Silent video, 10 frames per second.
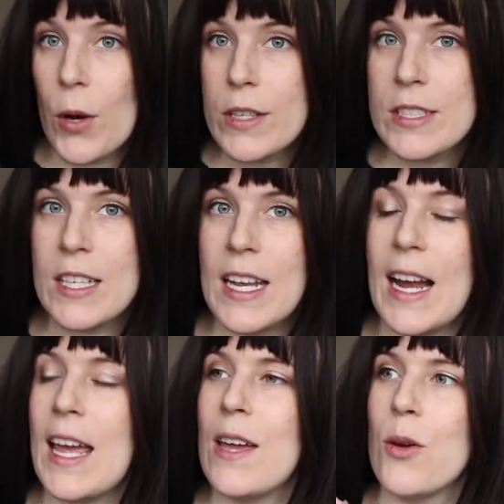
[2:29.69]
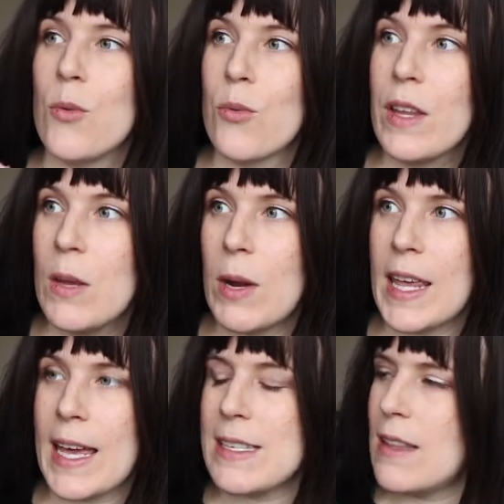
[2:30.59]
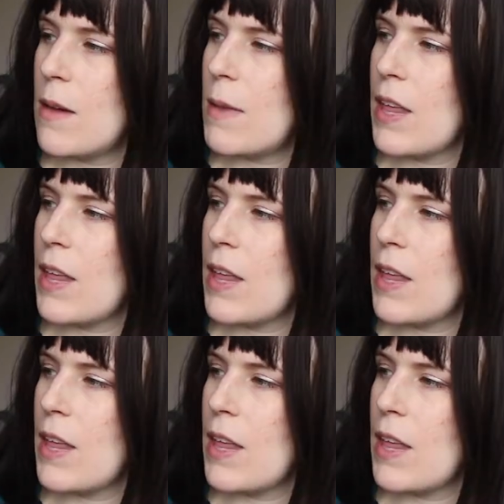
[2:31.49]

books and I really want to get to them.